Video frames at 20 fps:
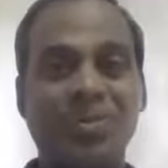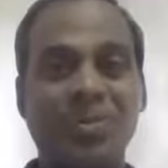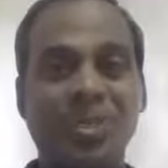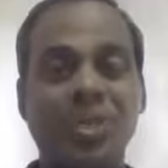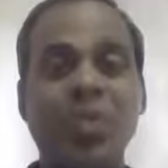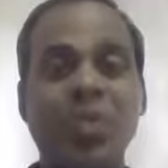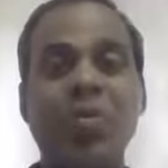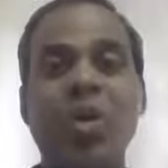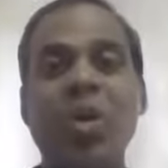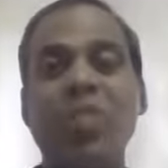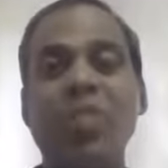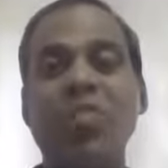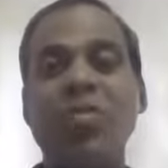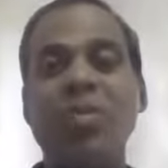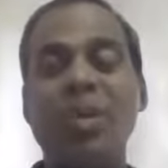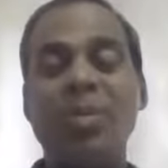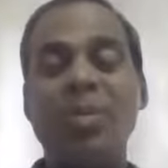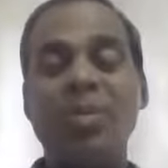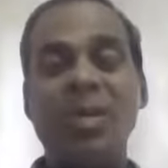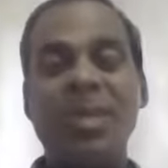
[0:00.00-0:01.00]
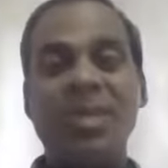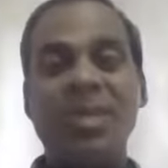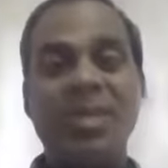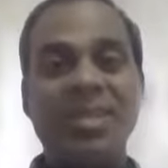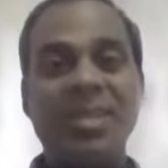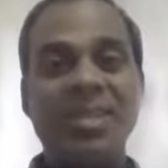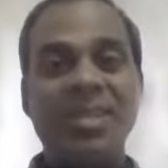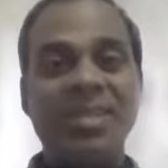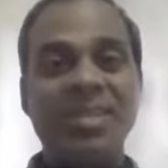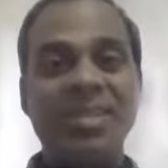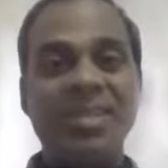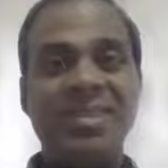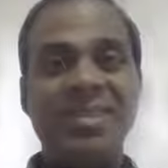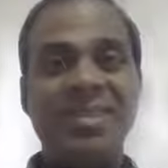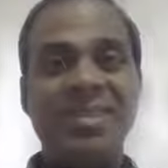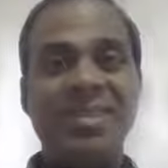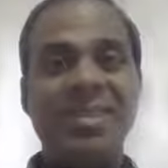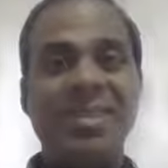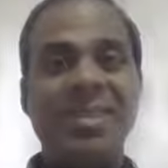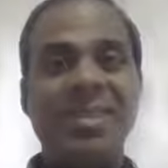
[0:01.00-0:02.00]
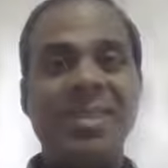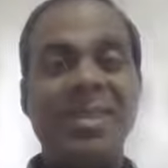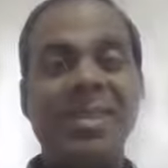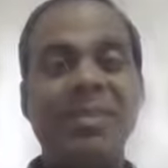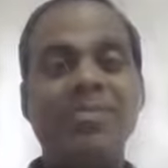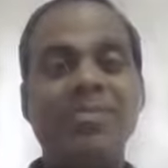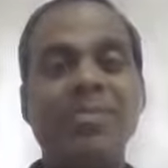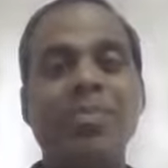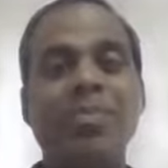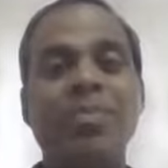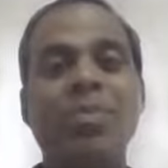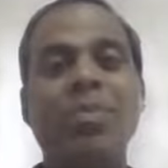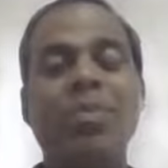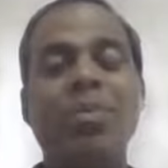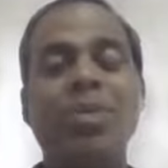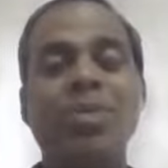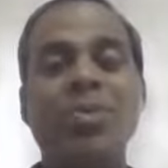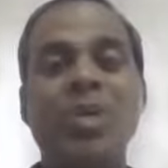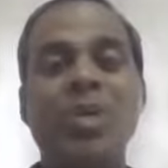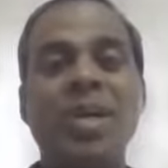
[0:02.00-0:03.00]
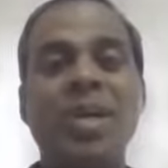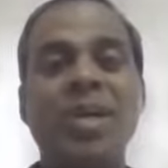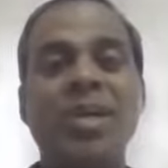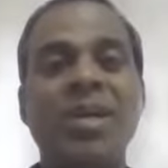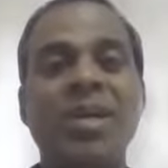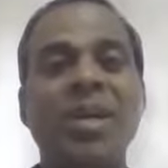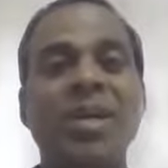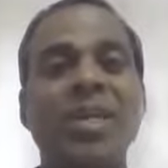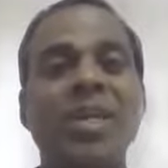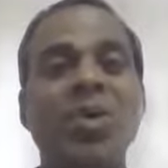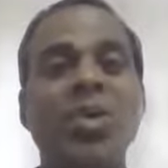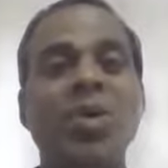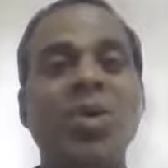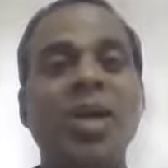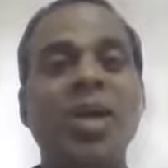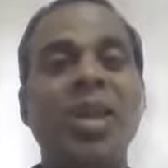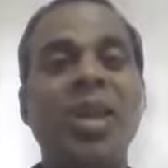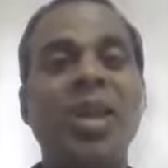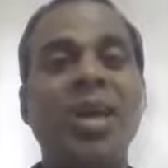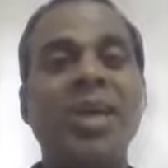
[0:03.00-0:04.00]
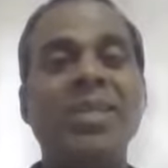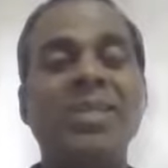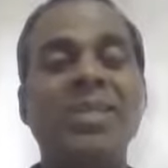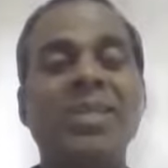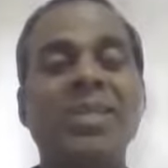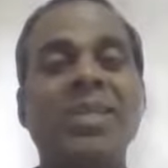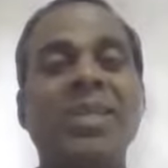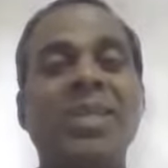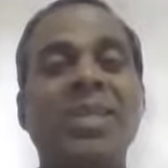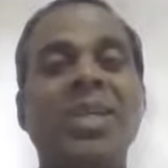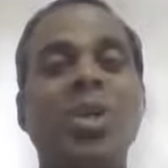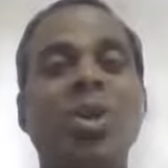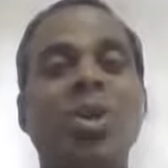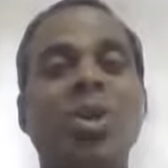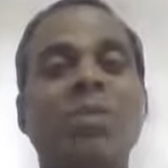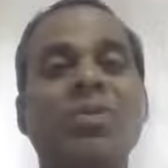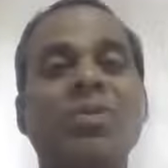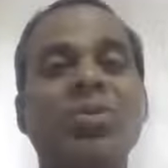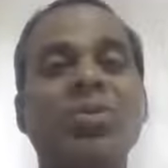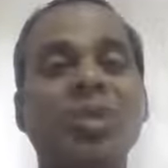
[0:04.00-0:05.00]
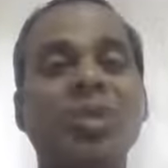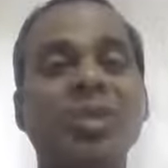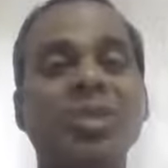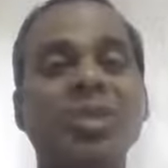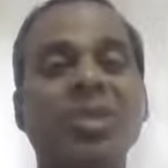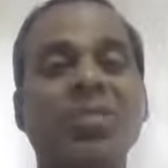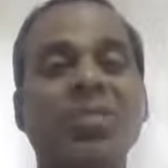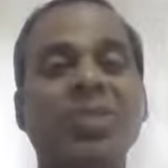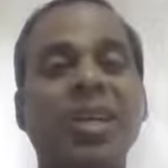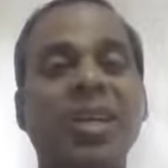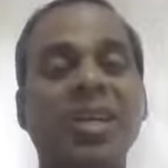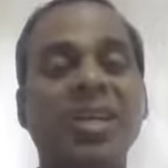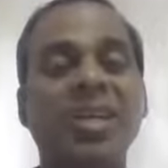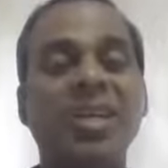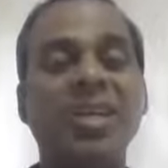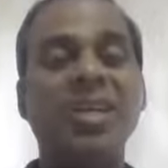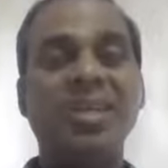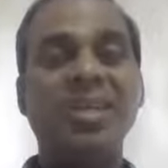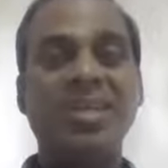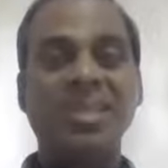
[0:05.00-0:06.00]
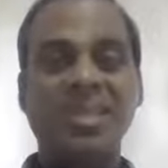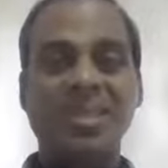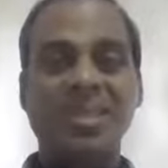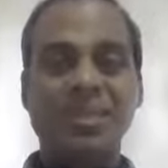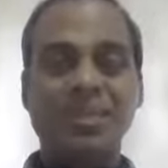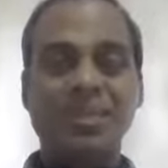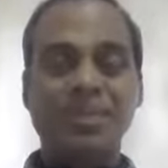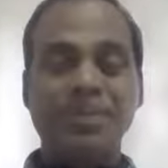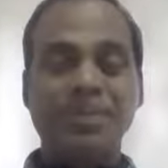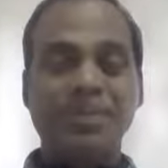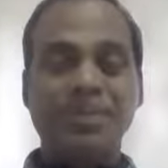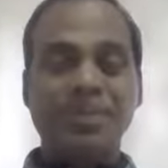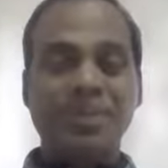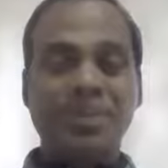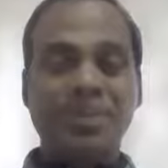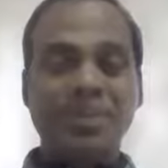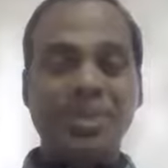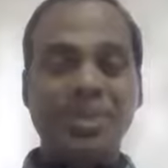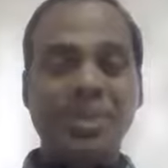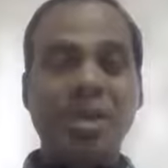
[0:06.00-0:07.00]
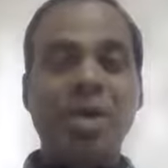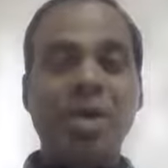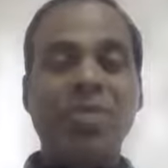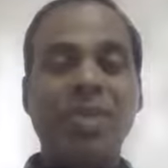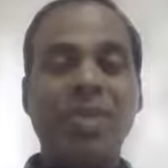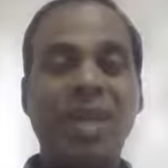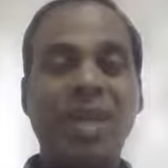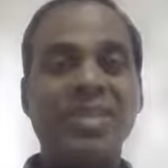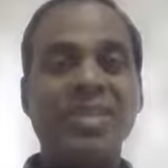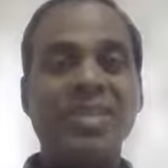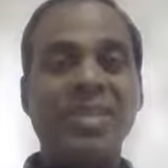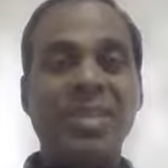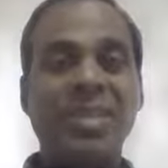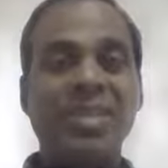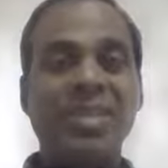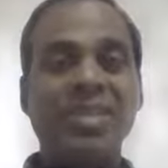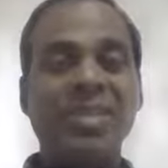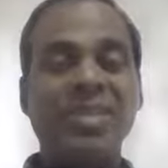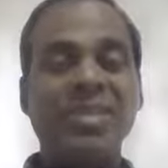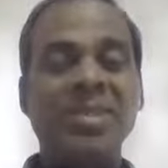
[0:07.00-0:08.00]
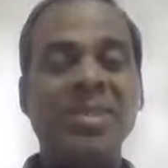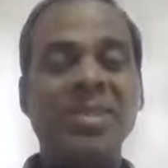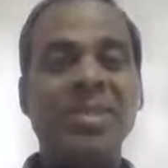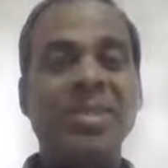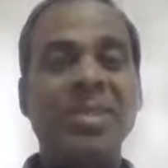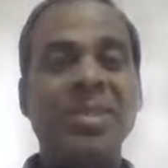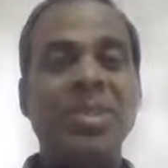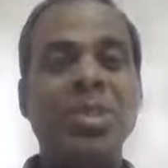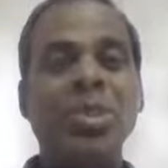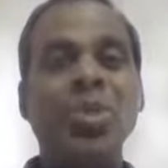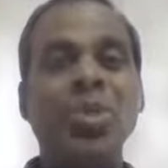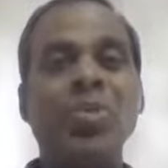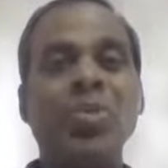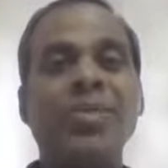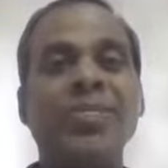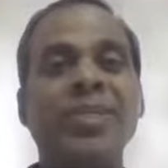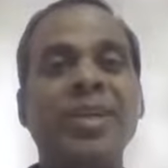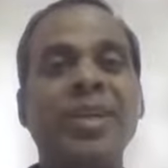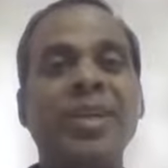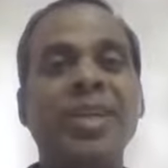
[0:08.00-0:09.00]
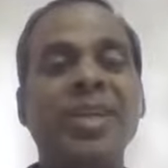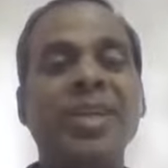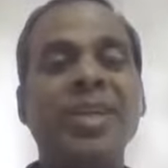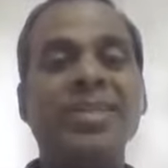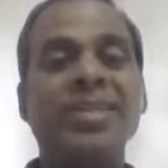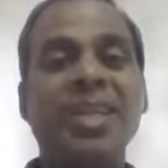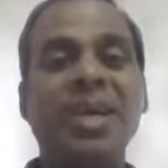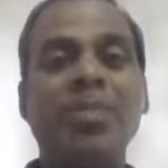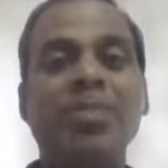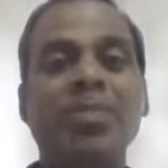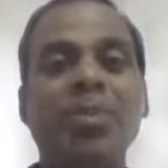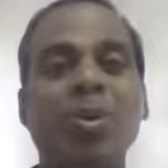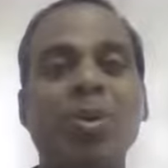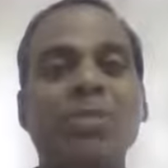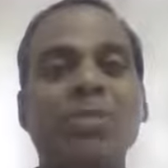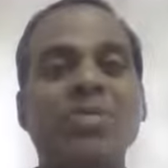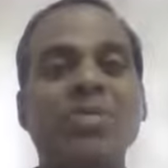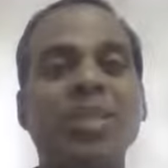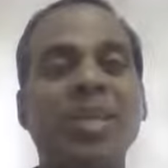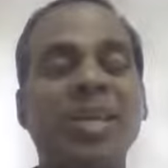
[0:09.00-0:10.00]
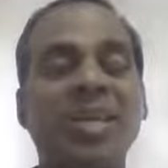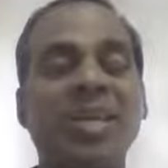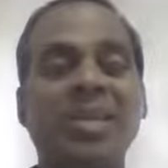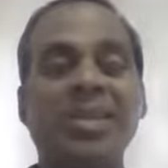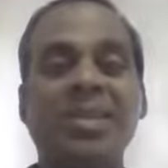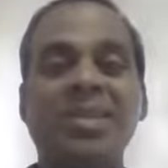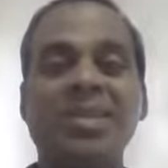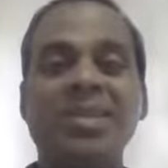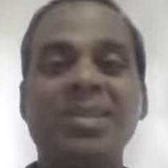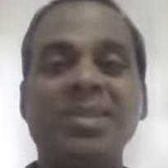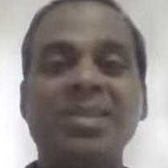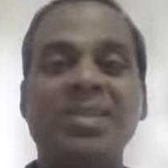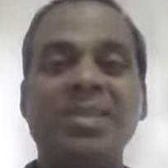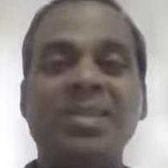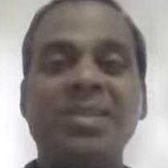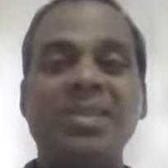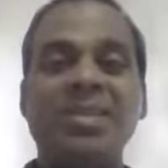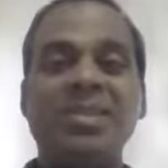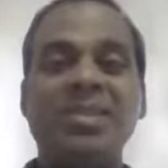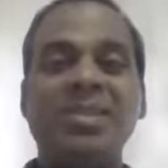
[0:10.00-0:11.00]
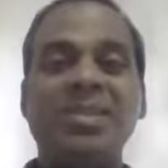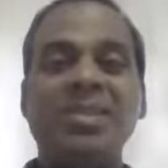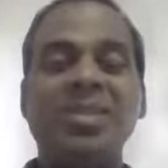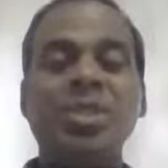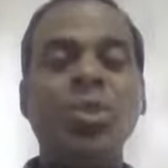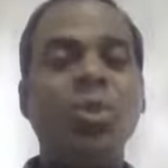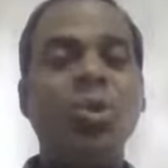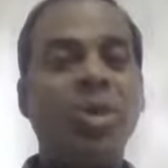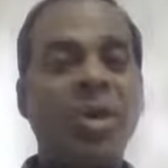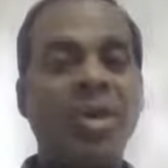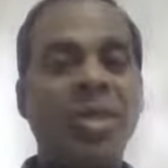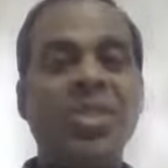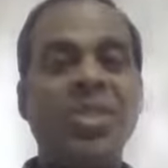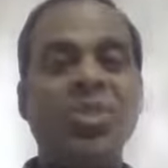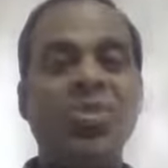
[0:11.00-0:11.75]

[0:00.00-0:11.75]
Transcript: So what do we mean by that is, if suppose we are trying to analyze the data of students of a country of class 10, so we will take a sample of say 200